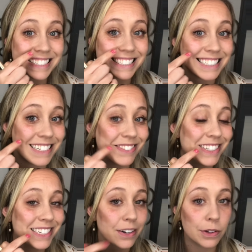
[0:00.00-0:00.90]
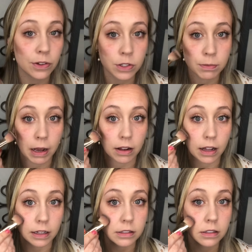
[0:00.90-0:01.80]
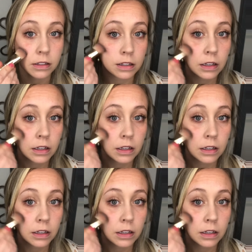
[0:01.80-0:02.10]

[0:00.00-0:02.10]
you're never gonna go in those smile lines.